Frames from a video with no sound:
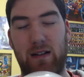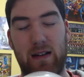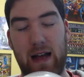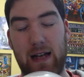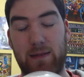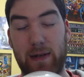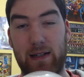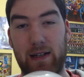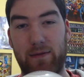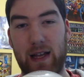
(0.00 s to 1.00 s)
aspect
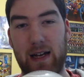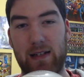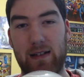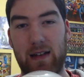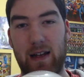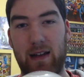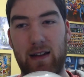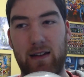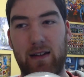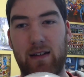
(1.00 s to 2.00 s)
of that,
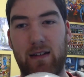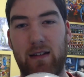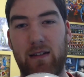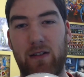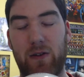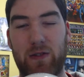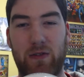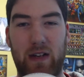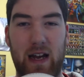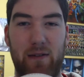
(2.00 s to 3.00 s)
and also
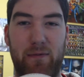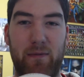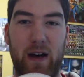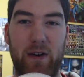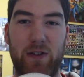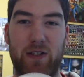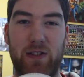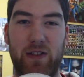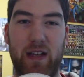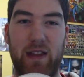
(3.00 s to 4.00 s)
kind of
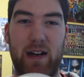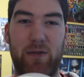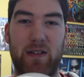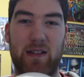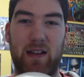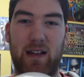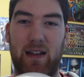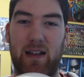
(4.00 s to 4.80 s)
understood that was like